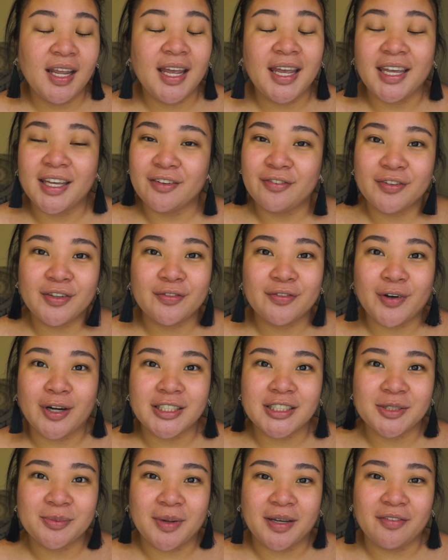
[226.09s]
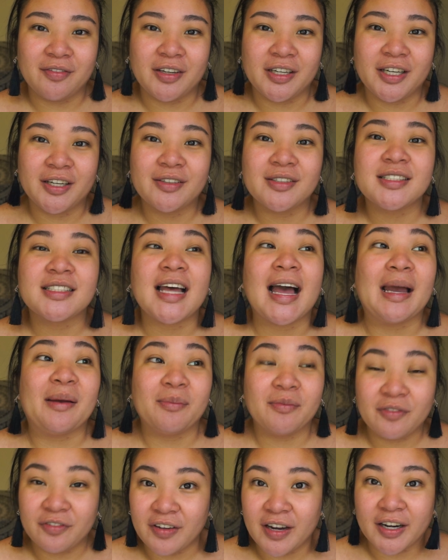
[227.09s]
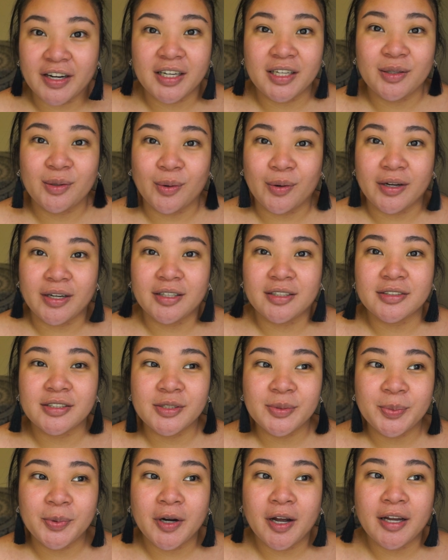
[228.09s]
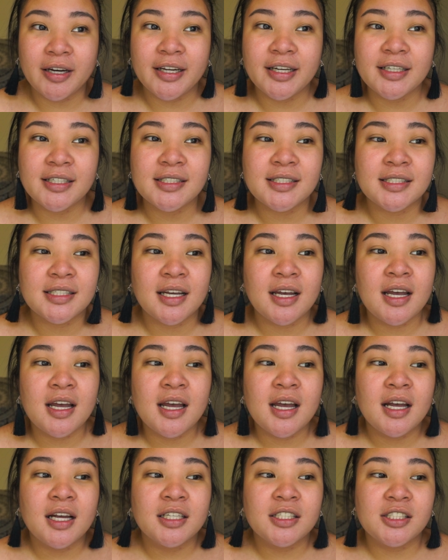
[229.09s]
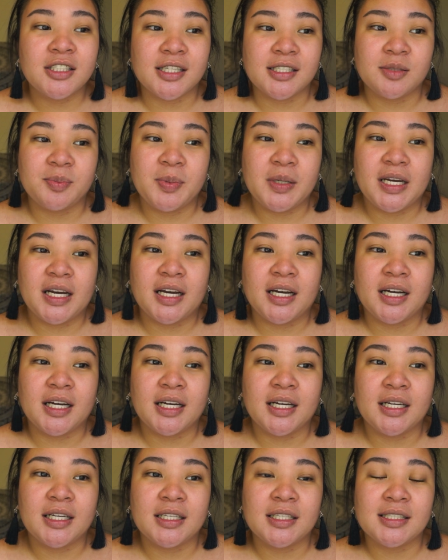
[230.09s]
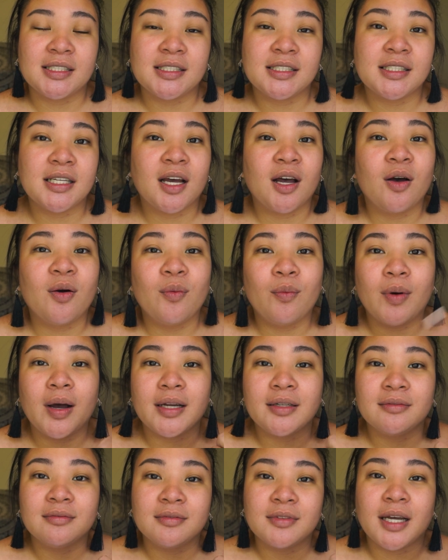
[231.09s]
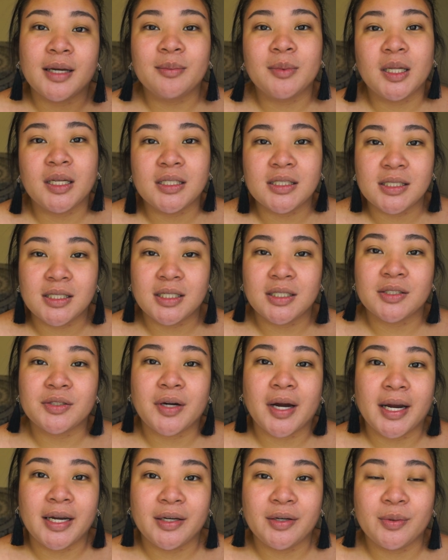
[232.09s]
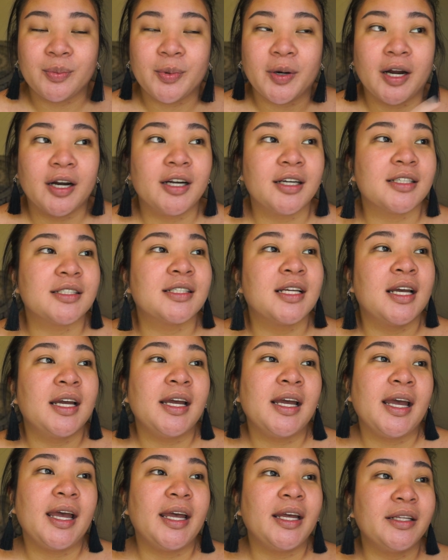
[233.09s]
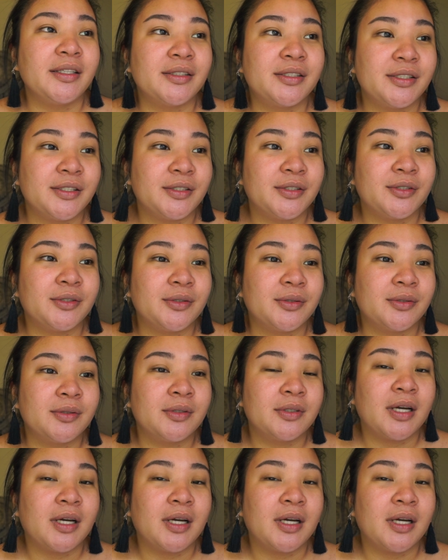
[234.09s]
if you've watched my videos, I'm very loyal to products just because, one, I'm lazy to try new products, and two,